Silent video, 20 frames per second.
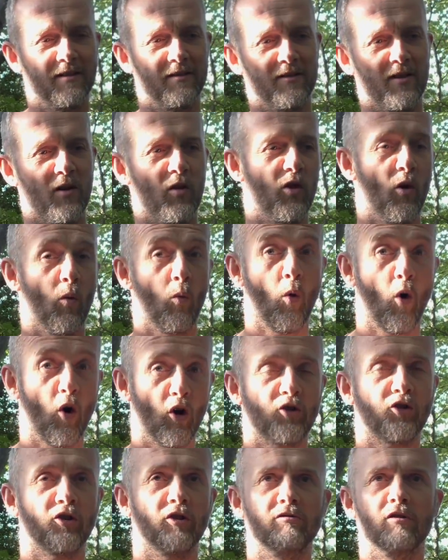the, the
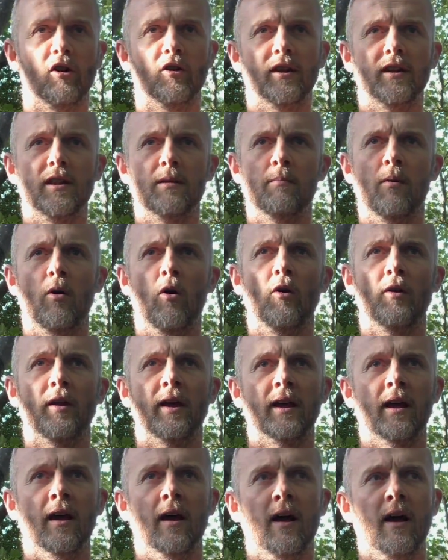water run in the
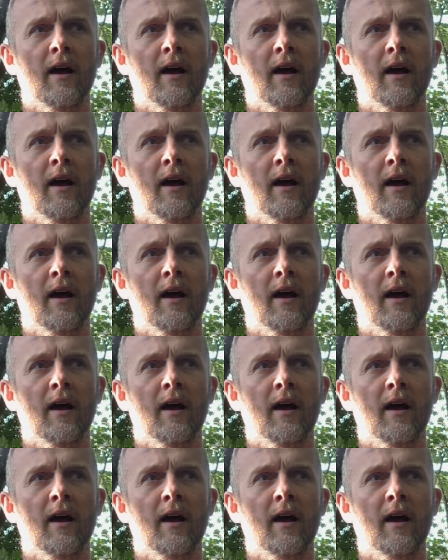morning,